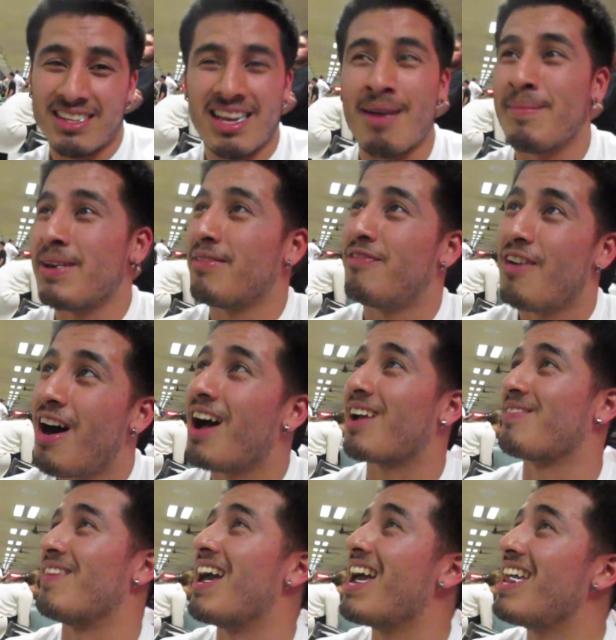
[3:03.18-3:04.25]
I mean, fuck,
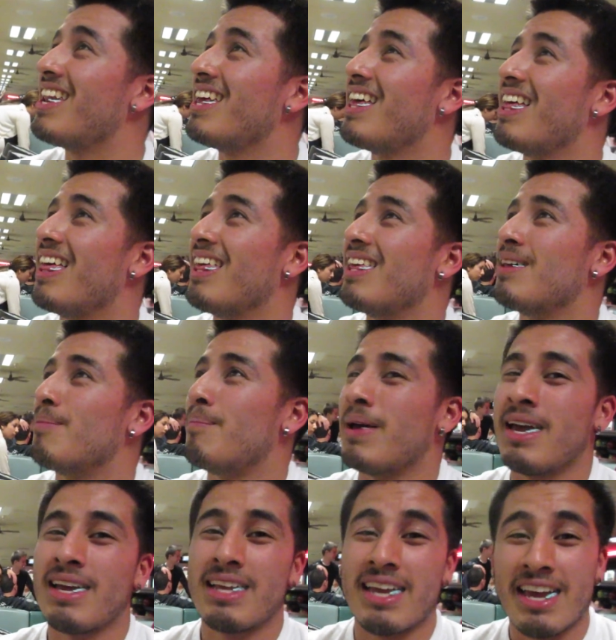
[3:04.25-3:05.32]
man.
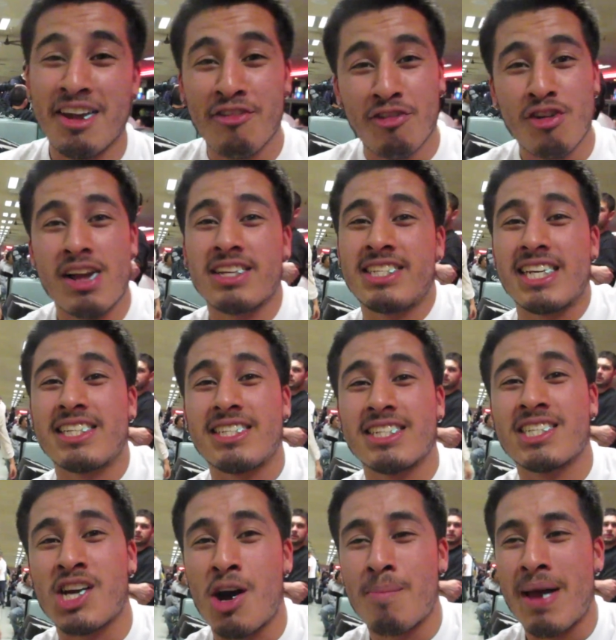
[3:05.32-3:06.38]
But infrared
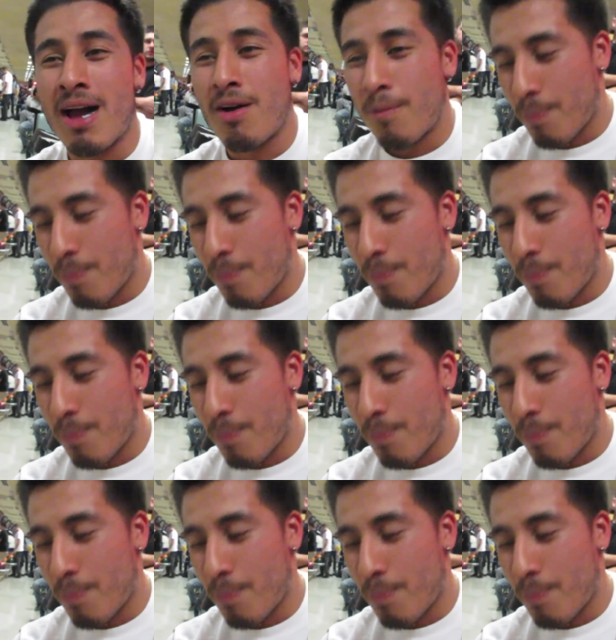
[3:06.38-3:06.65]
sixes come out